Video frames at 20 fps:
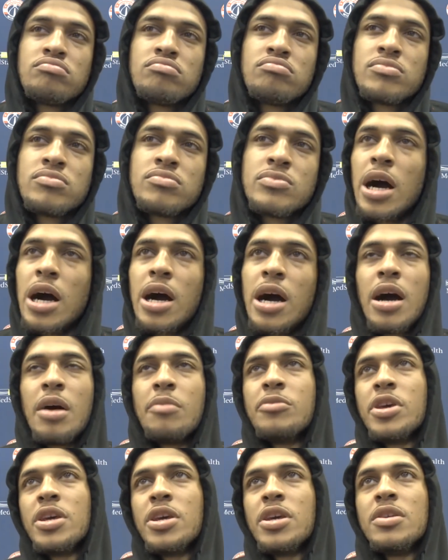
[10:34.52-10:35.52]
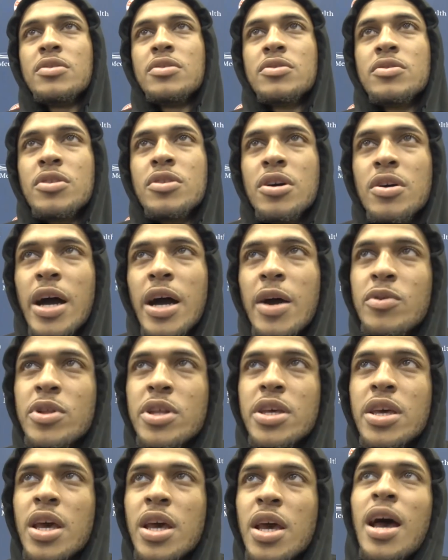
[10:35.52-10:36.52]
I mean, you know, I
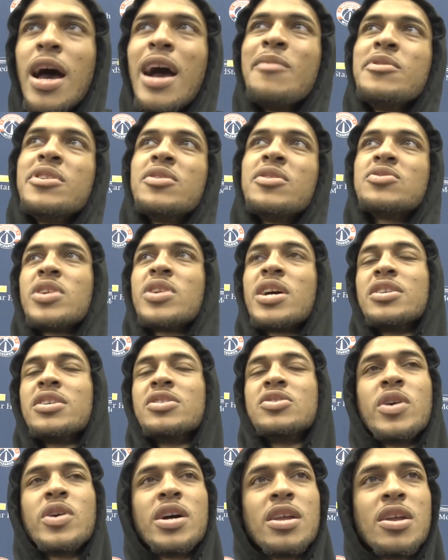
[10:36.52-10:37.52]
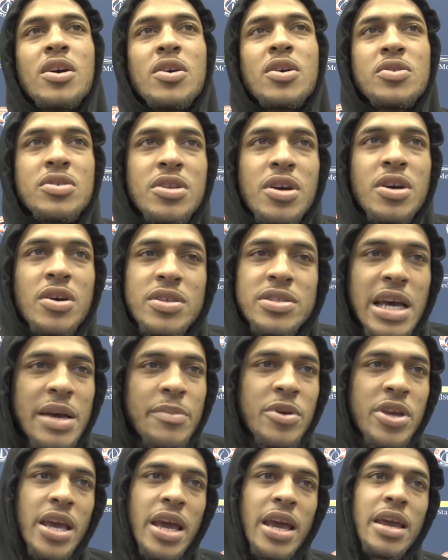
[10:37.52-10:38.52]
really don't try to dwell on, you know, the type
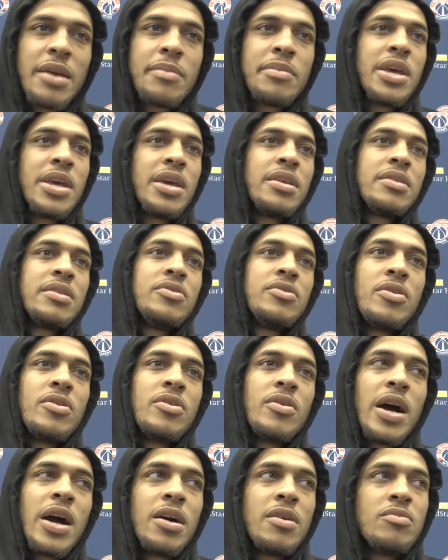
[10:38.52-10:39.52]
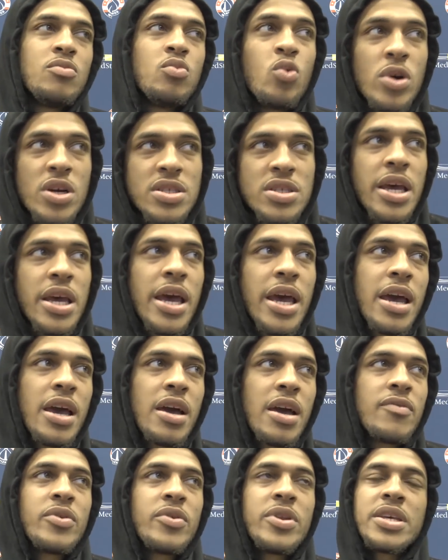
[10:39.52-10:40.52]
of game that, you know, I want to
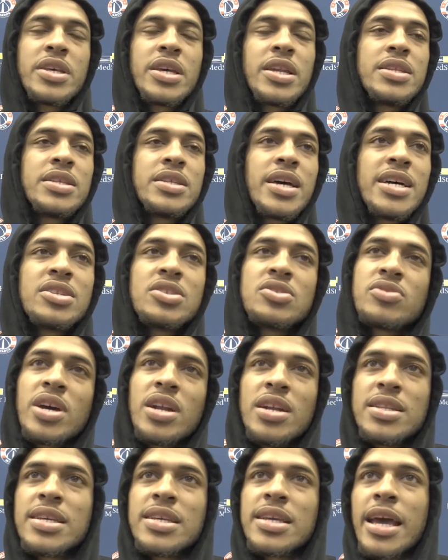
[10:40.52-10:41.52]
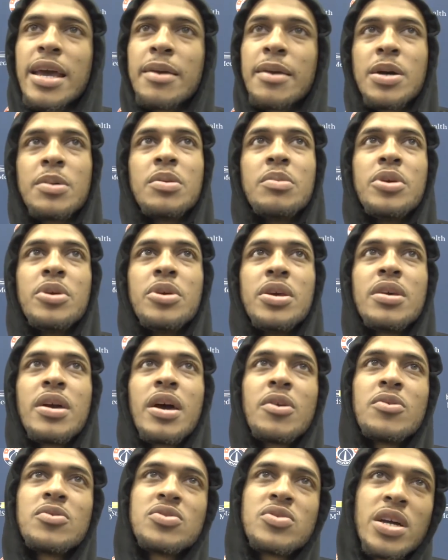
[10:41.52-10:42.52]
have or anything like that. I just try to let the game come to me. I
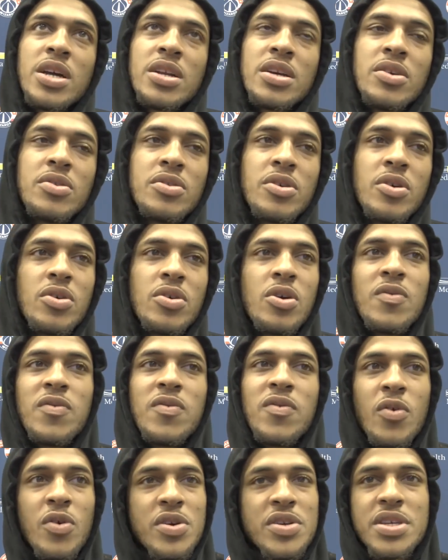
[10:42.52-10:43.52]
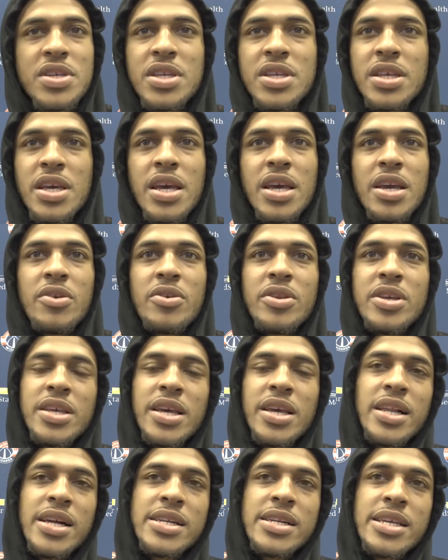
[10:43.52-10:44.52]
don't try to, you know, go force anything or anything
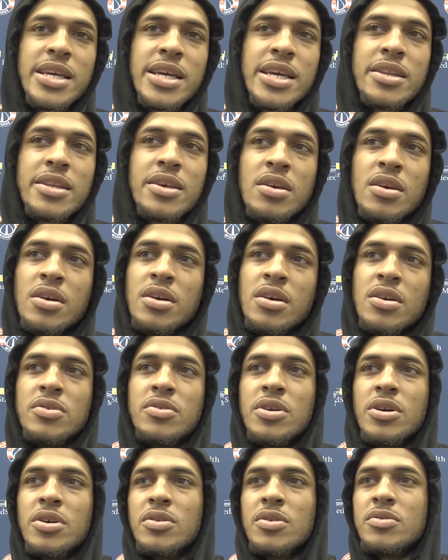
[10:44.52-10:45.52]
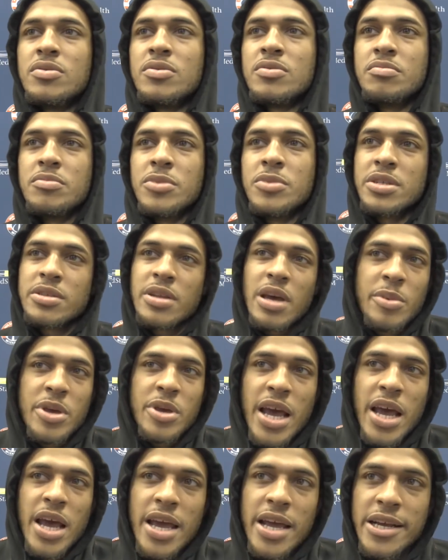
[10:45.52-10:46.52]
like that. You know, but I mean,
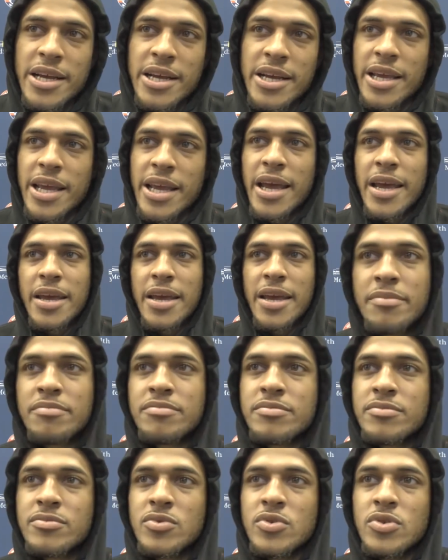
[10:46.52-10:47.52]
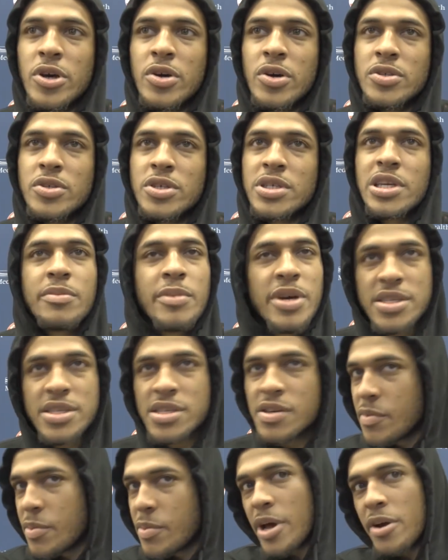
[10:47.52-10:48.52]
I had a good game, you know, just get myself
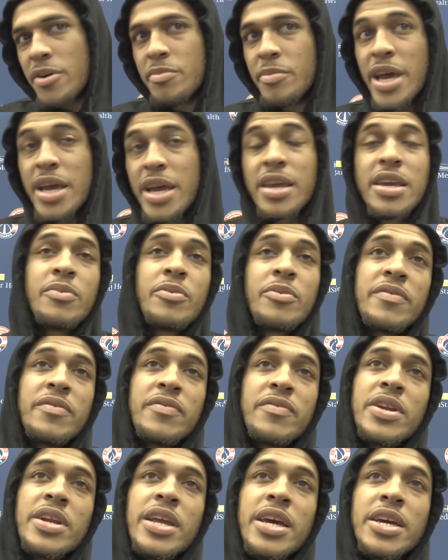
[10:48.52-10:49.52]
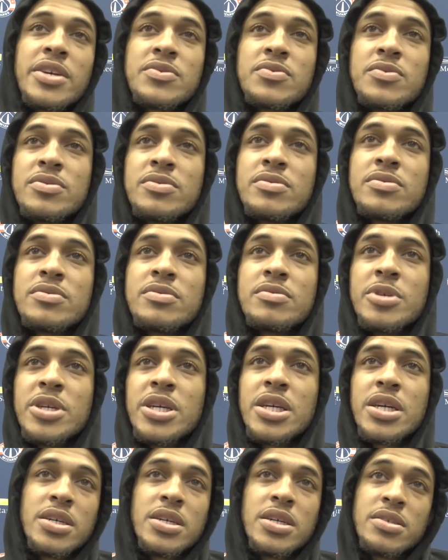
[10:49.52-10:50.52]
a pat on the back and get ready for the next one,
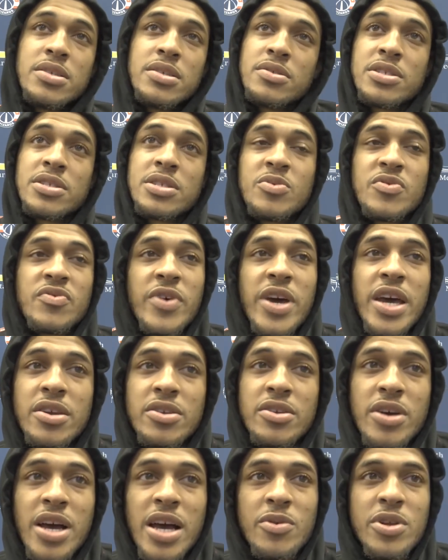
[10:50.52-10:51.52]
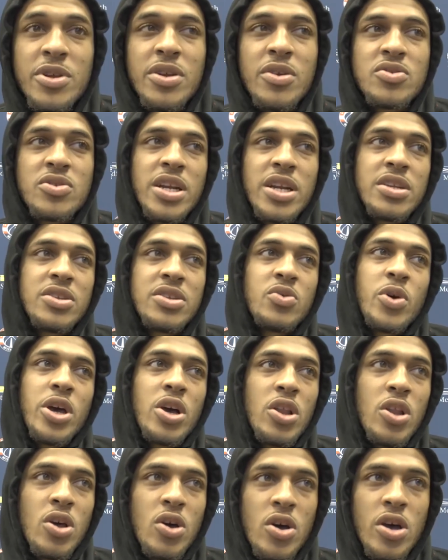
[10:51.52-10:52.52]
because the simple fact, you know, I really don't try to
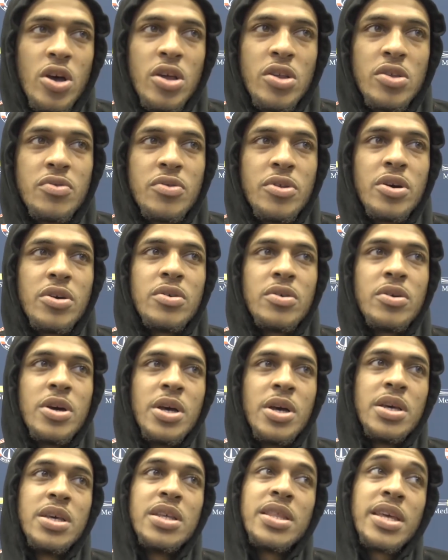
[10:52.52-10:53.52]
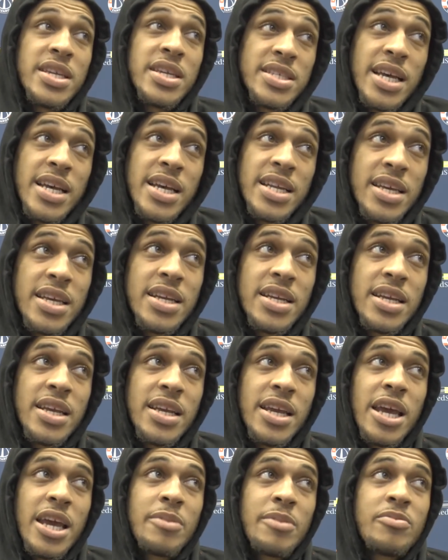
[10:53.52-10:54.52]
dwell on, you know, the things I did in the
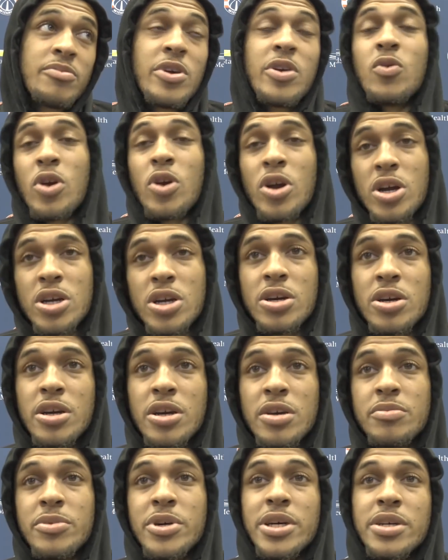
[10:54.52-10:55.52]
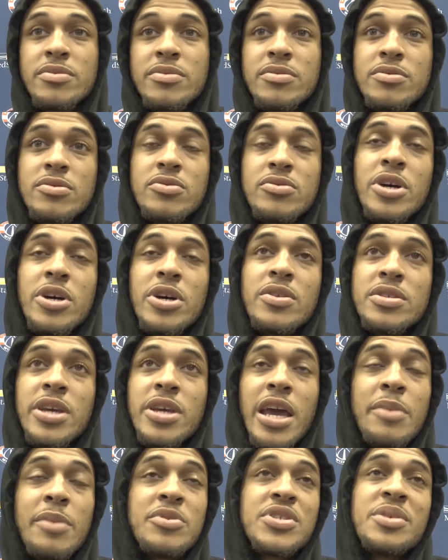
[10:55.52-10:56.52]
game. They weren't good, but, you know, this
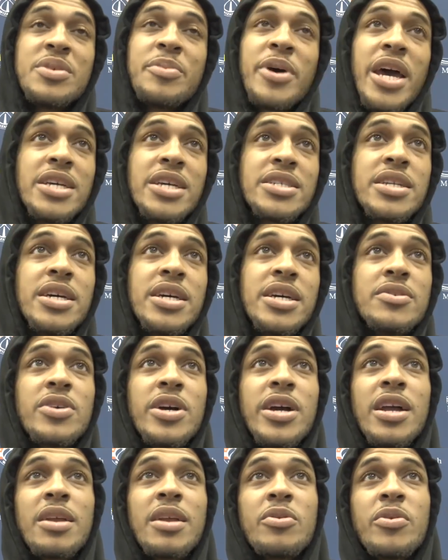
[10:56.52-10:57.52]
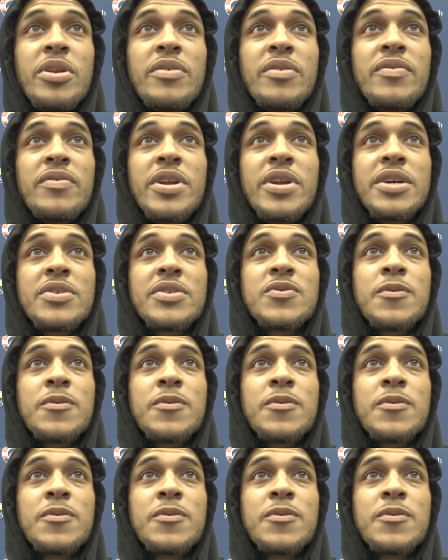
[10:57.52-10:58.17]
game is in the past now, so I got to be ready for the next one.